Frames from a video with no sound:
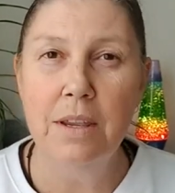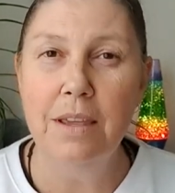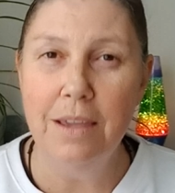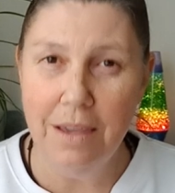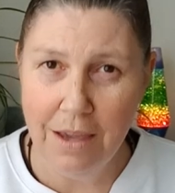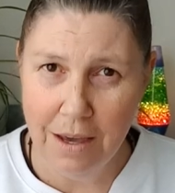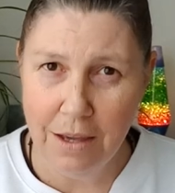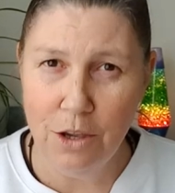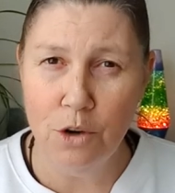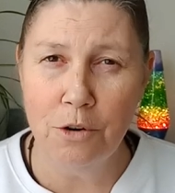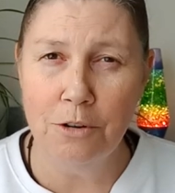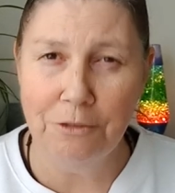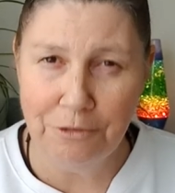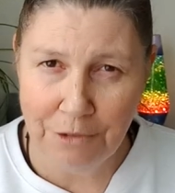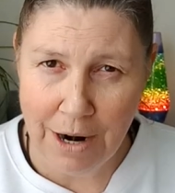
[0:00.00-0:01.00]
Yeah,
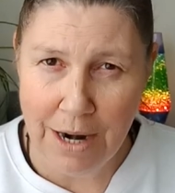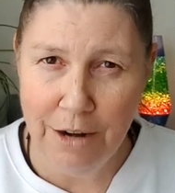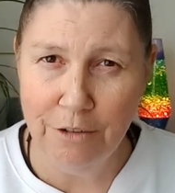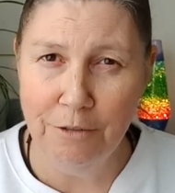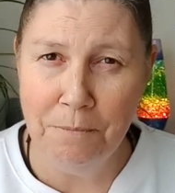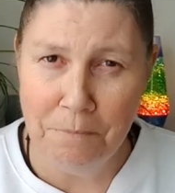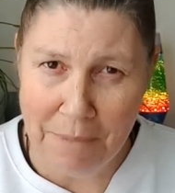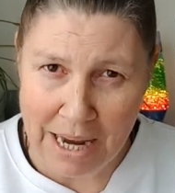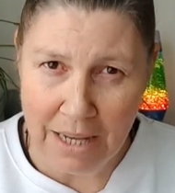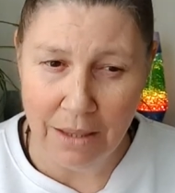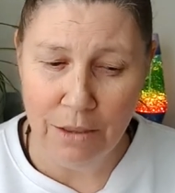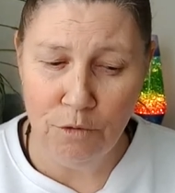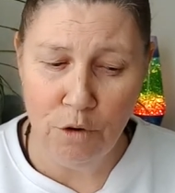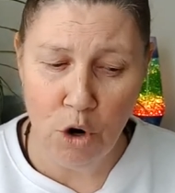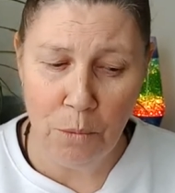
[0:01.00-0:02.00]
you're afraid of
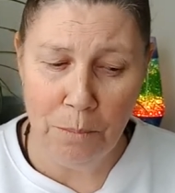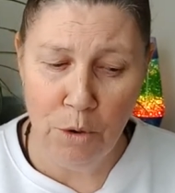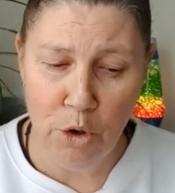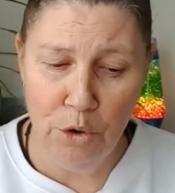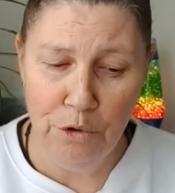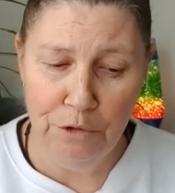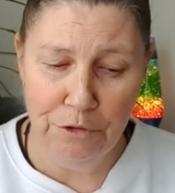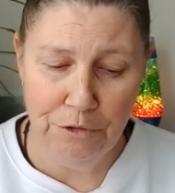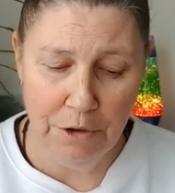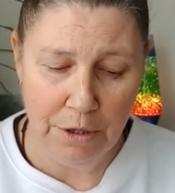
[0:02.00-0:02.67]
making the wrong move.